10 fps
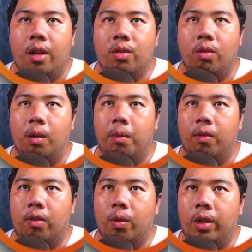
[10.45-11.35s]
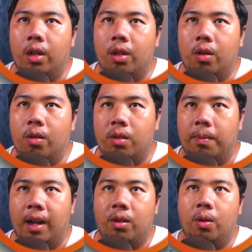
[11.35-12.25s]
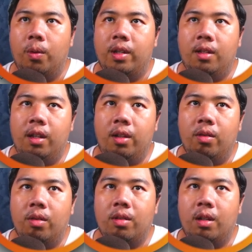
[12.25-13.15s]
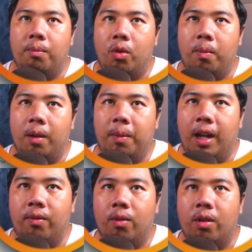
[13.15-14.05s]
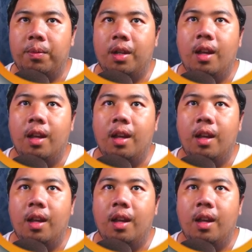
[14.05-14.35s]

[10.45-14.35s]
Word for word: Suitable for Windows, macOS, Linux, and mobile platforms,